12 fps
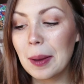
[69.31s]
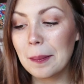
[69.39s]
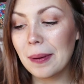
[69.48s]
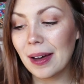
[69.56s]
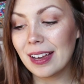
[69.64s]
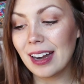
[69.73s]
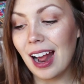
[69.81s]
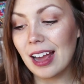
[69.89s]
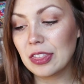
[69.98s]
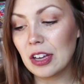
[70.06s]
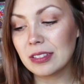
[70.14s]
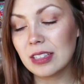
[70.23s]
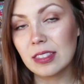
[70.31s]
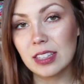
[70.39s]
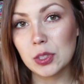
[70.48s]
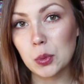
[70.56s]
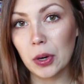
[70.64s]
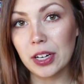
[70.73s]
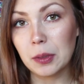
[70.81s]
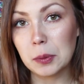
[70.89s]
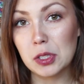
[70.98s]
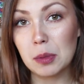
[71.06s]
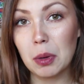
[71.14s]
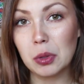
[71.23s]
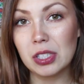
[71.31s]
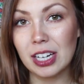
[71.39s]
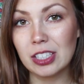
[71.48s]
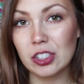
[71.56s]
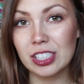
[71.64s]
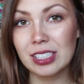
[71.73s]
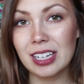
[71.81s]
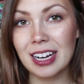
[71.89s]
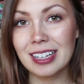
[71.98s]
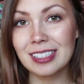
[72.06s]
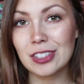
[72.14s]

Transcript: but I thought that this wording was the most interesting.